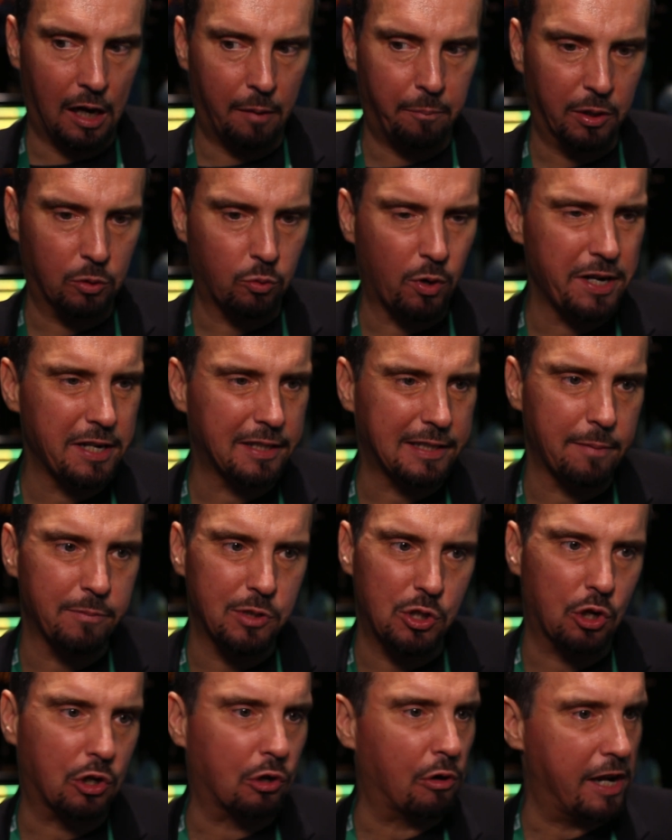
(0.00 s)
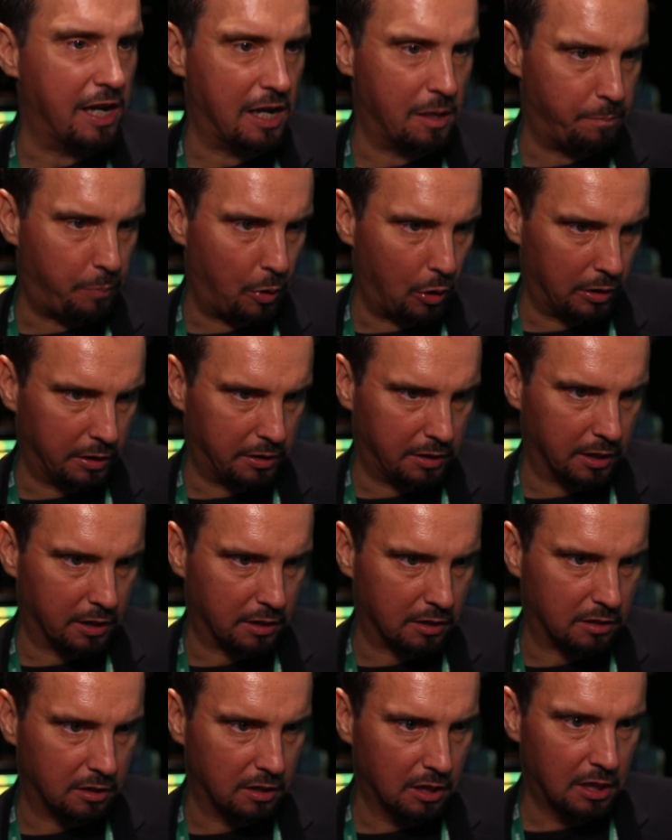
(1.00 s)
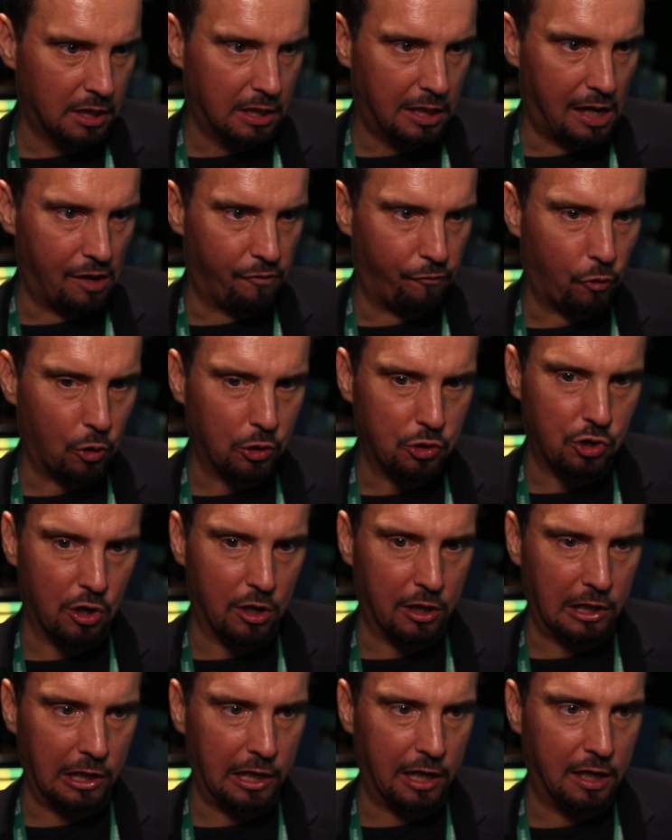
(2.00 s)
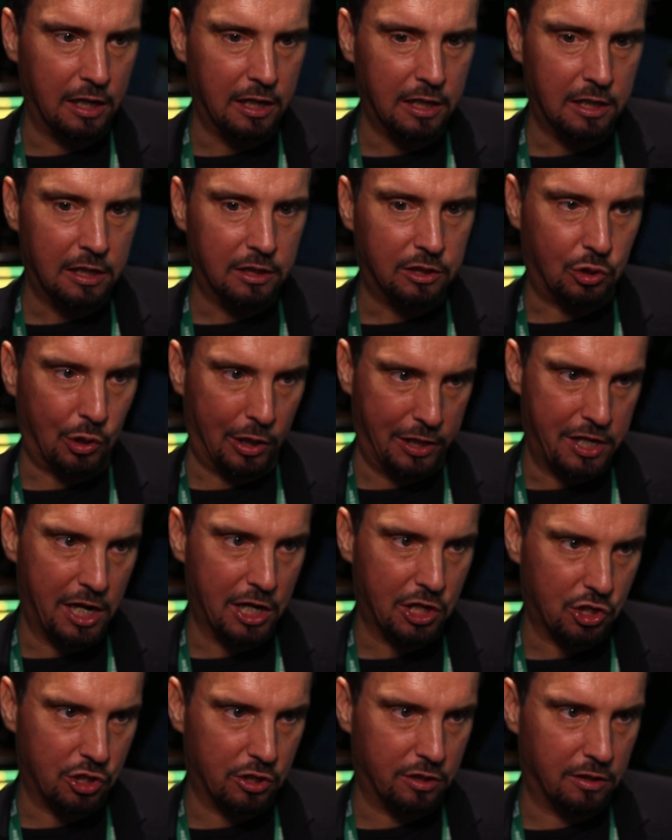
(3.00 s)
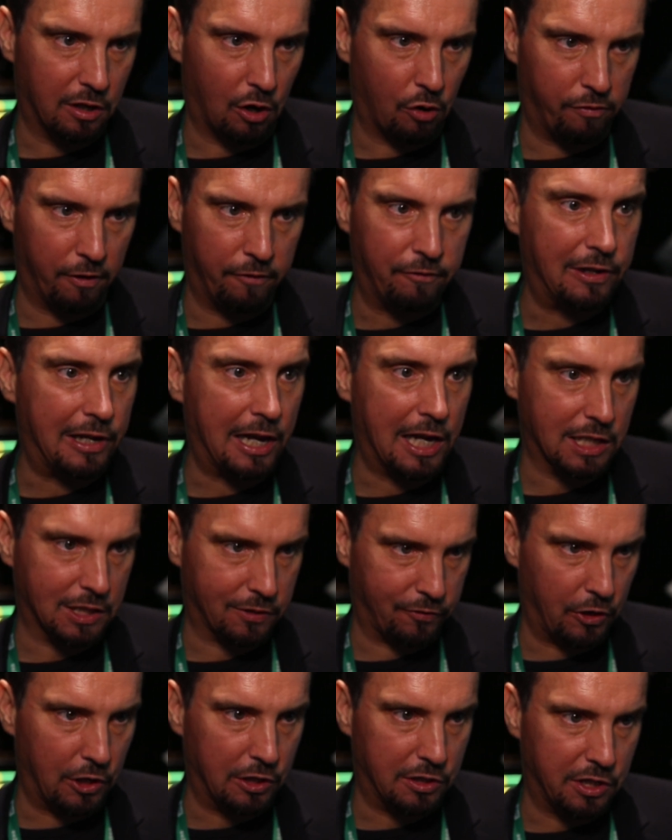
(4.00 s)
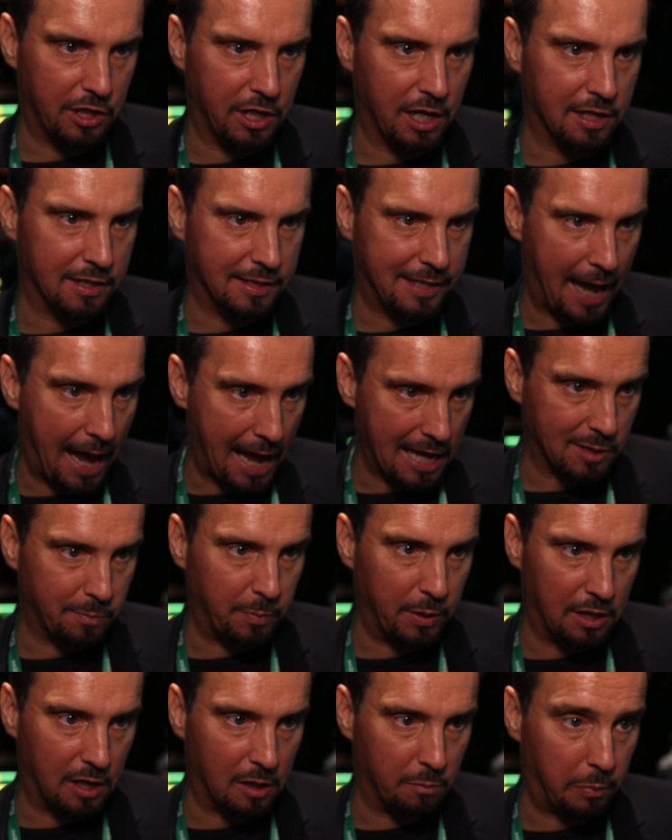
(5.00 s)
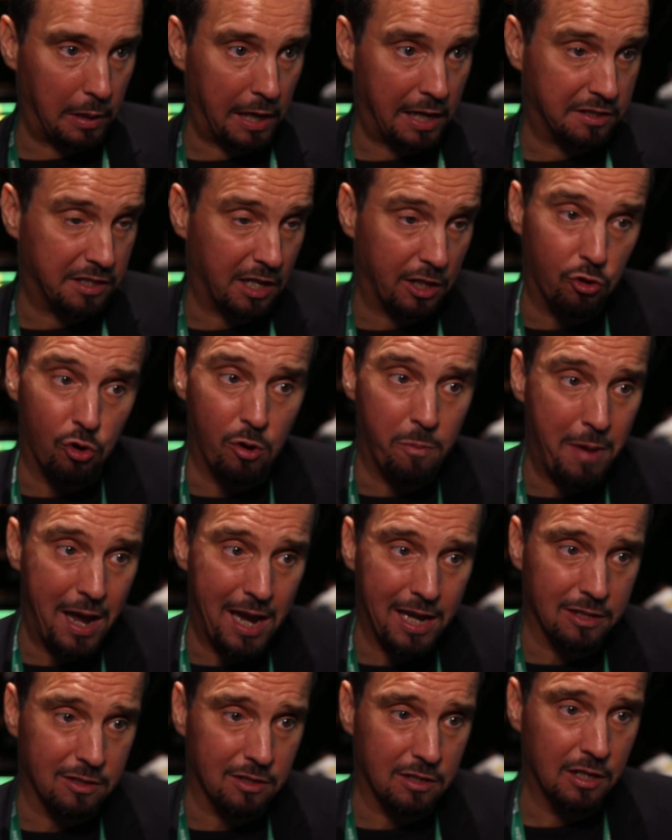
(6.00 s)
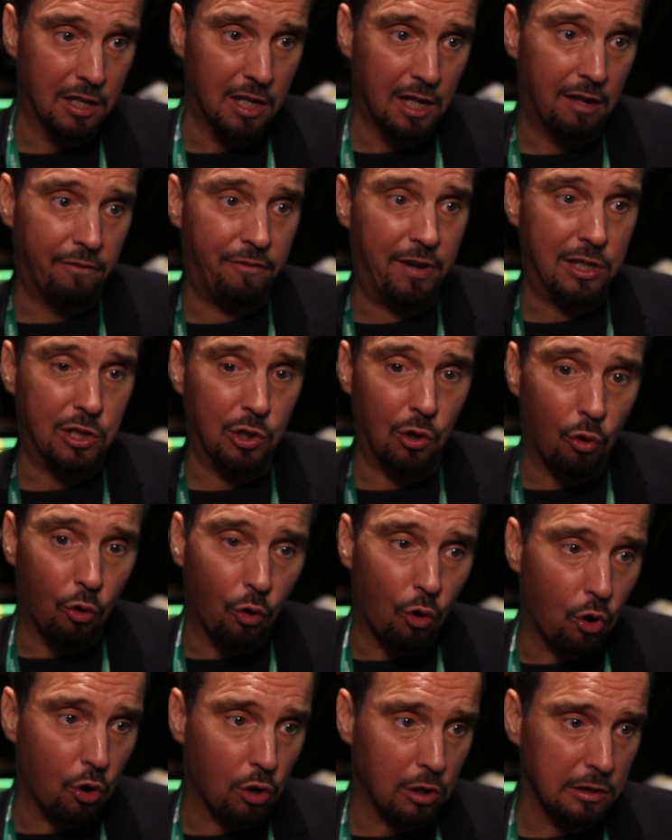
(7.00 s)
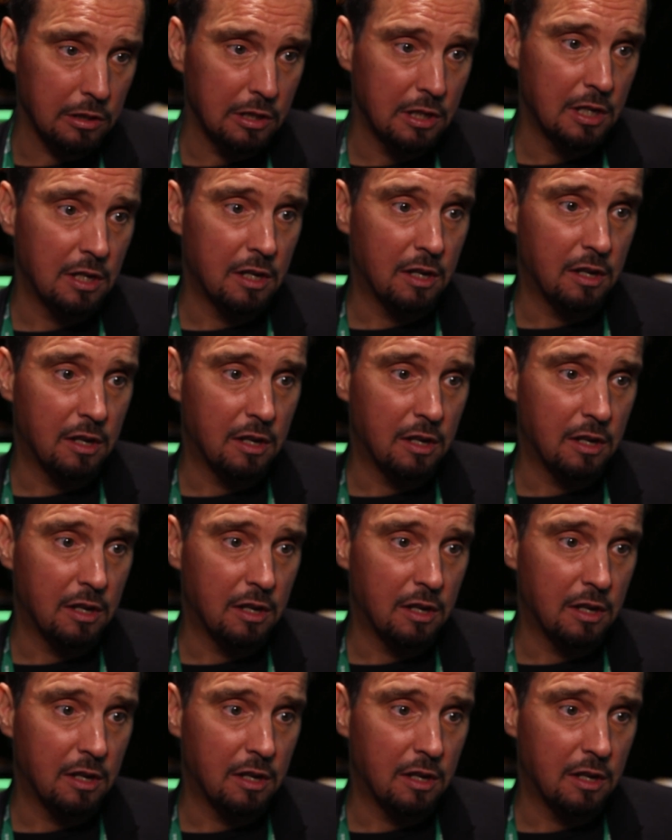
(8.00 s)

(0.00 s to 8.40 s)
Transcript: But when it comes to Ukrainian politics, unfortunately, tradition over the last 30 years has been in place and remains that all